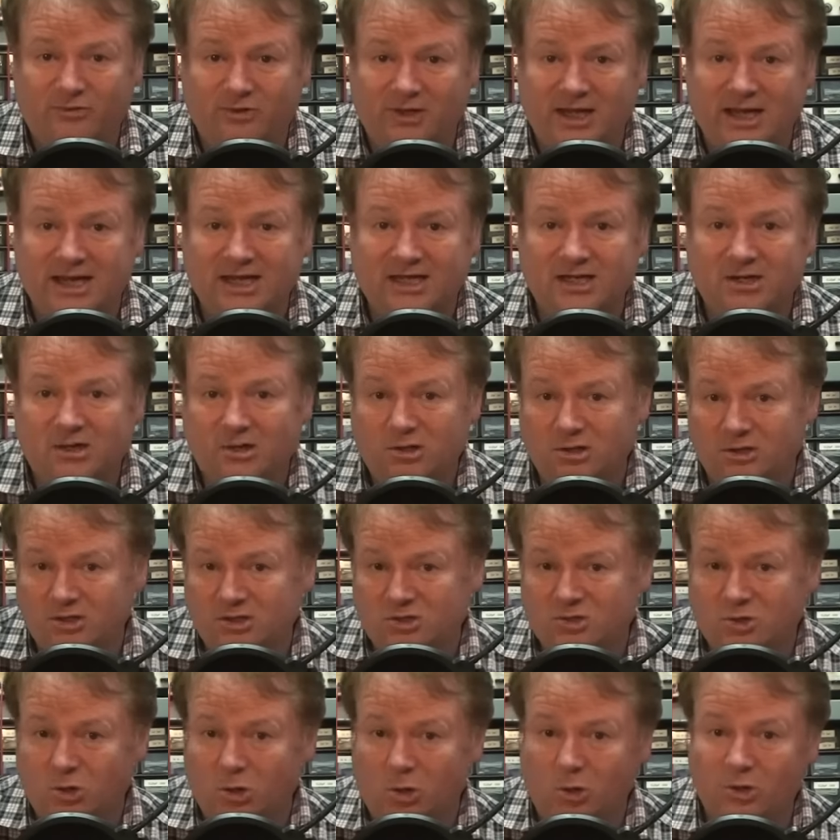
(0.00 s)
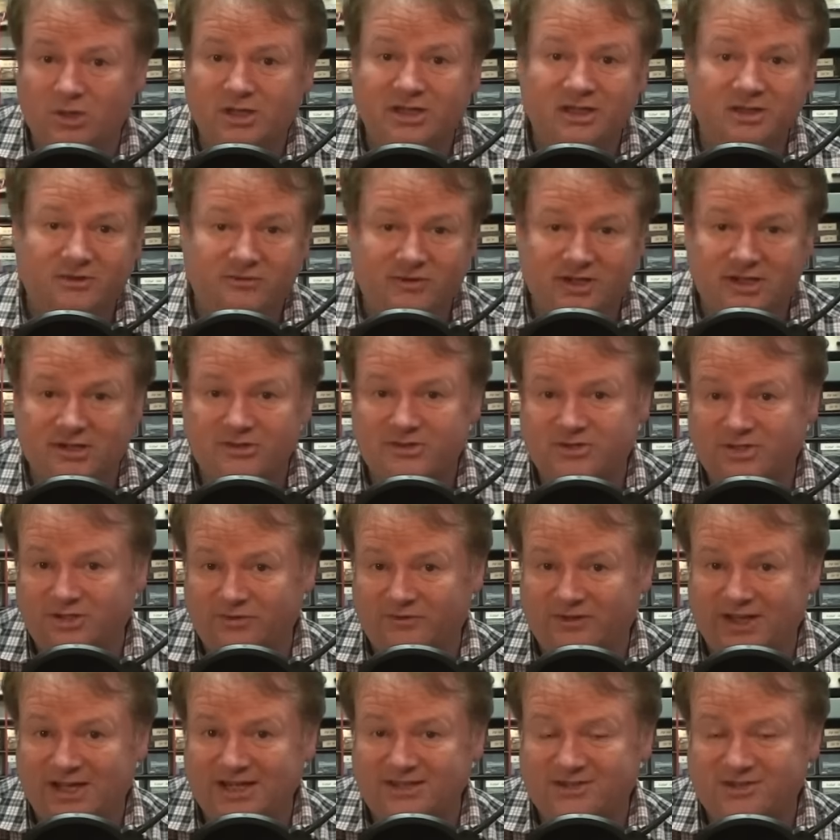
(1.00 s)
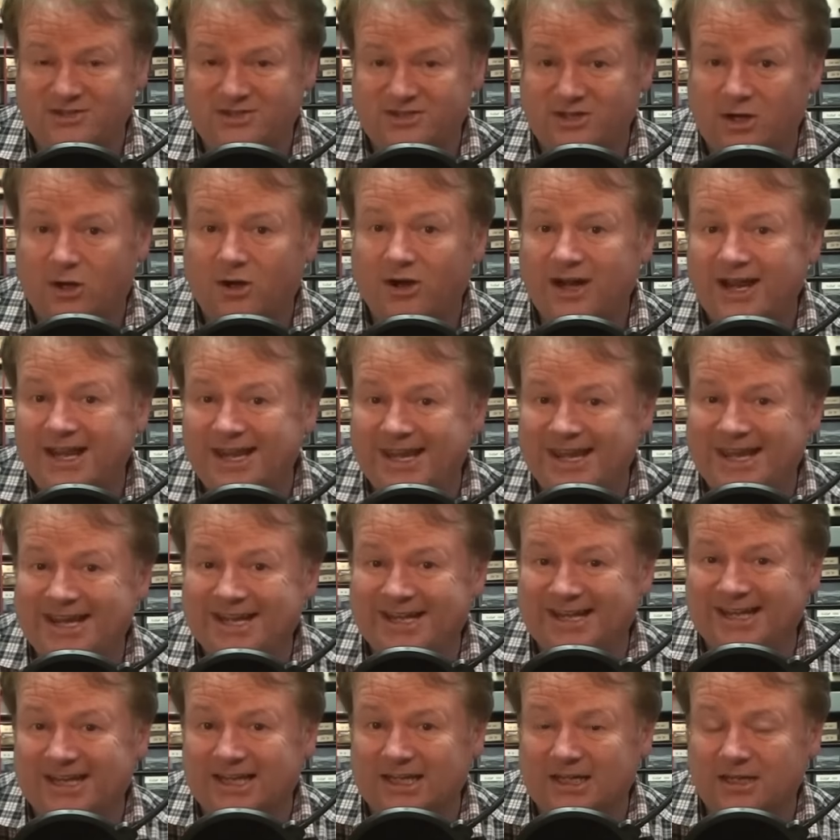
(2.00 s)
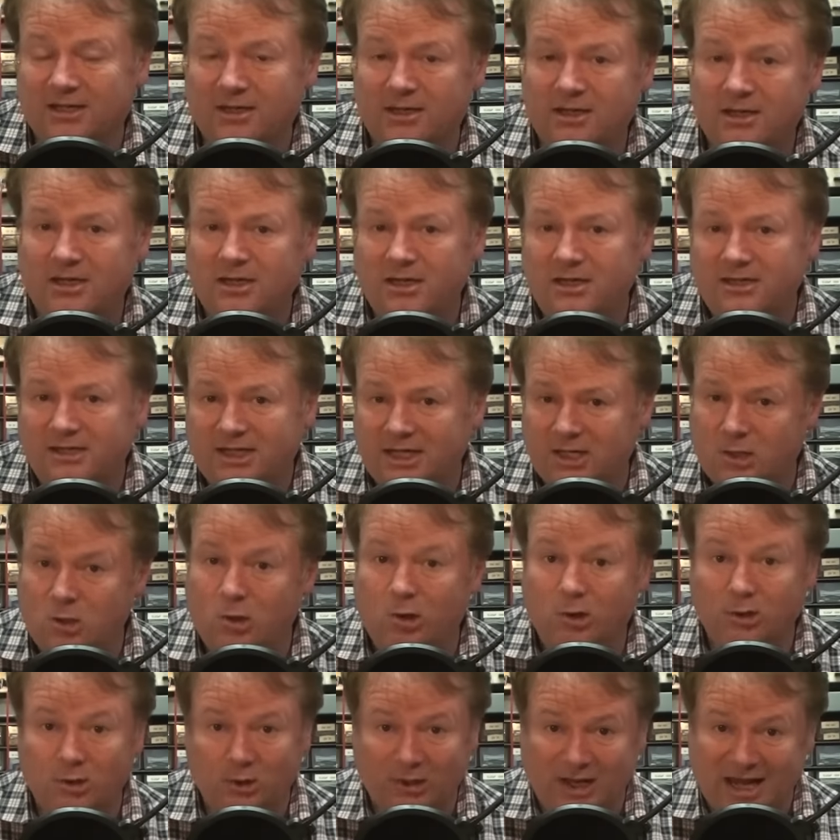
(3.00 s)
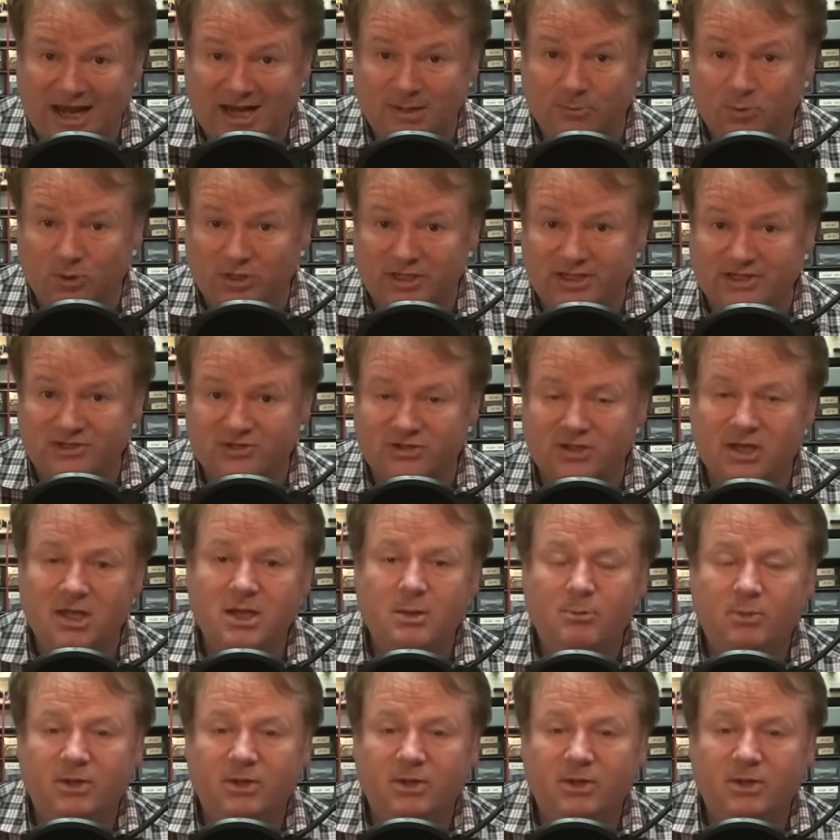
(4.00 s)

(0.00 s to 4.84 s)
like controlling the various devices, are hidden. They're called libraries.